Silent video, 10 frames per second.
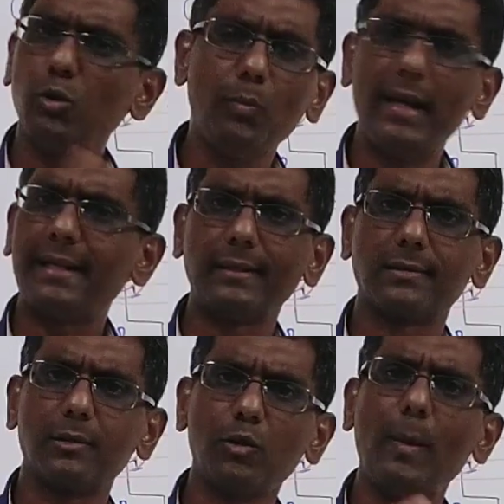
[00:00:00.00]
two
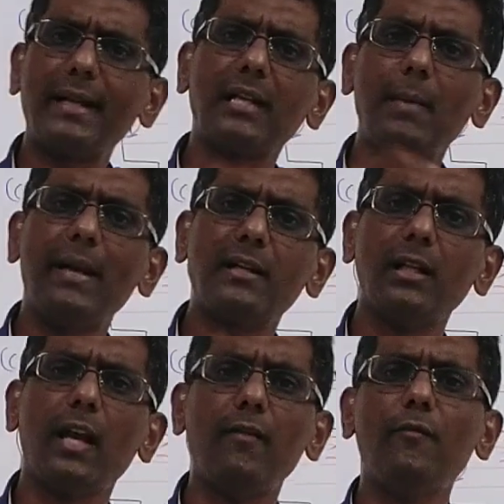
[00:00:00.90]
metals. So metal and metal
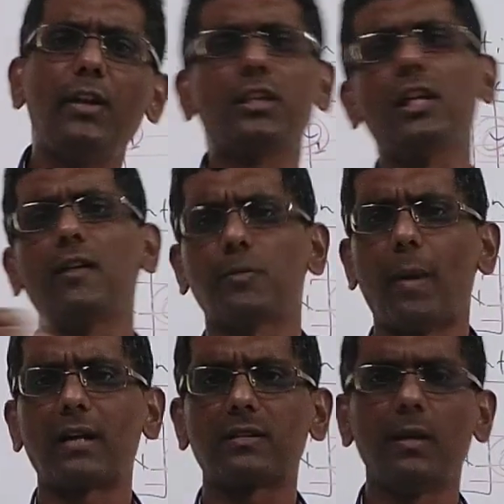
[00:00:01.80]
having friction and
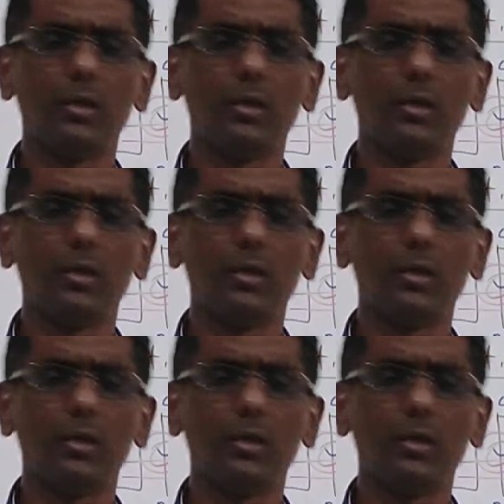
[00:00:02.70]
sparks.